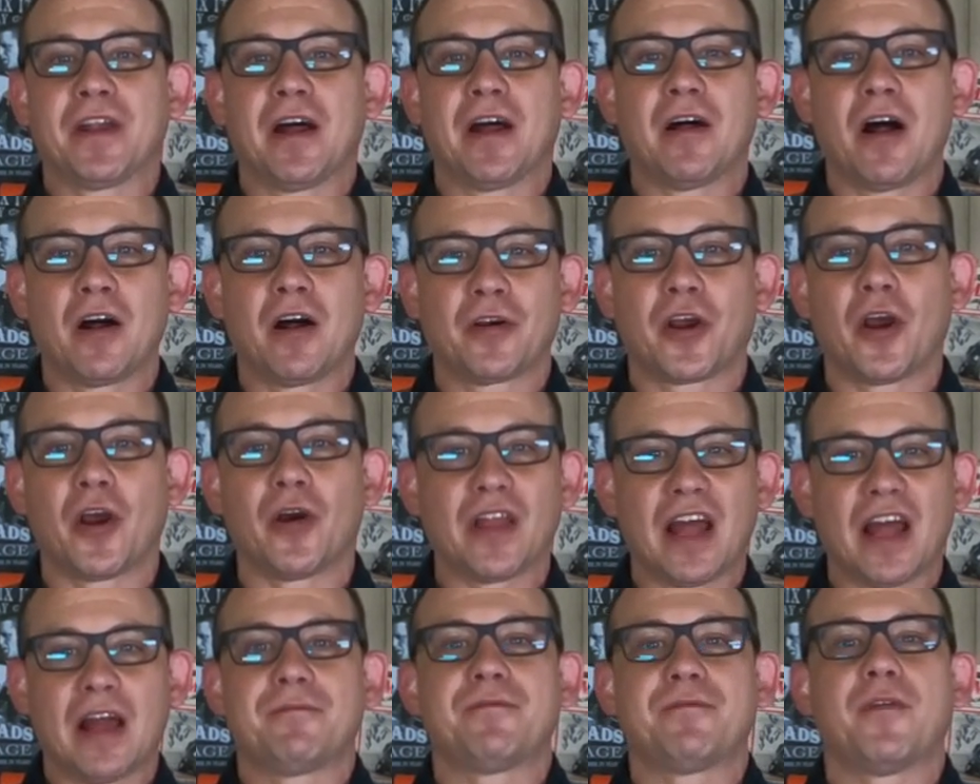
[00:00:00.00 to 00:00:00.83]
I'll go
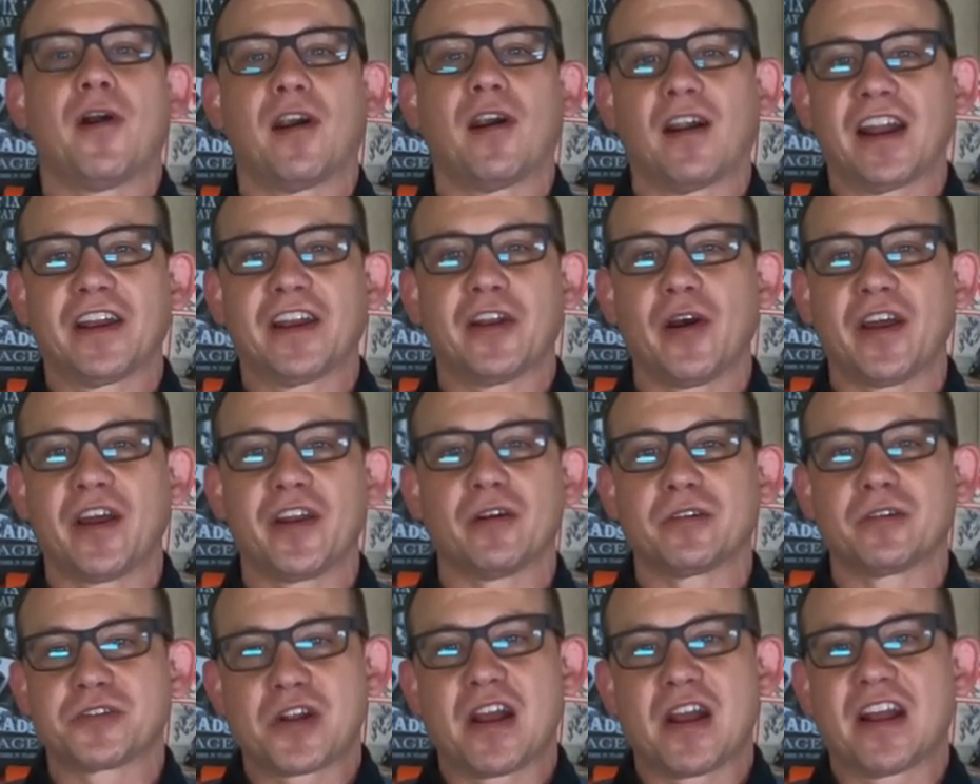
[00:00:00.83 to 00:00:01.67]
that far. I know I
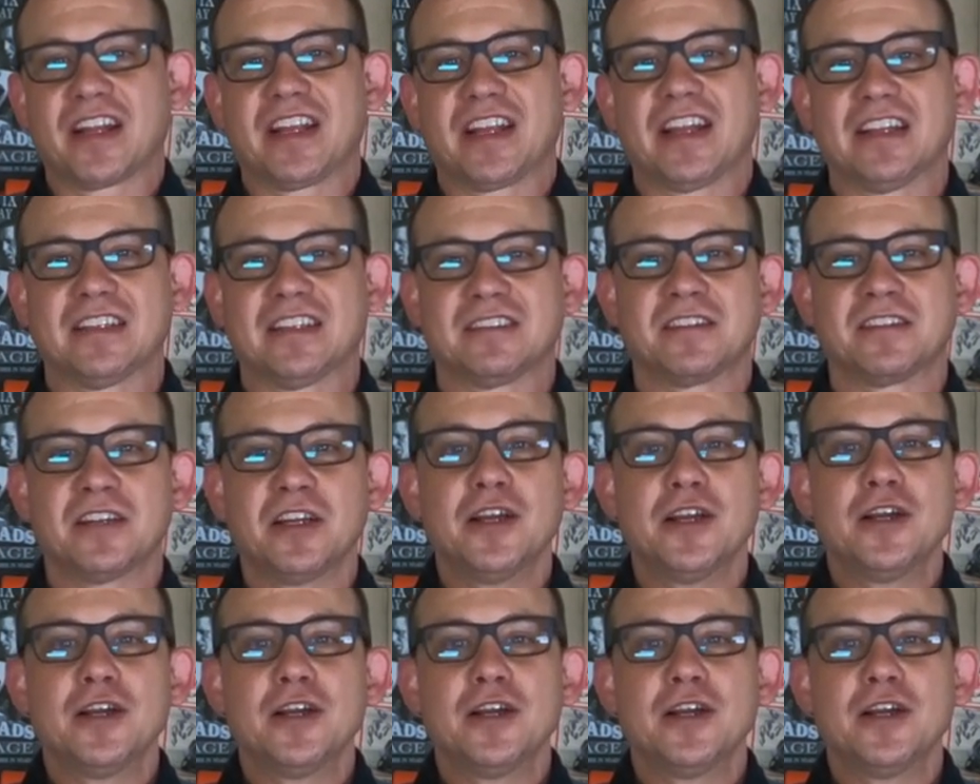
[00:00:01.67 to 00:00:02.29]
don't try to get it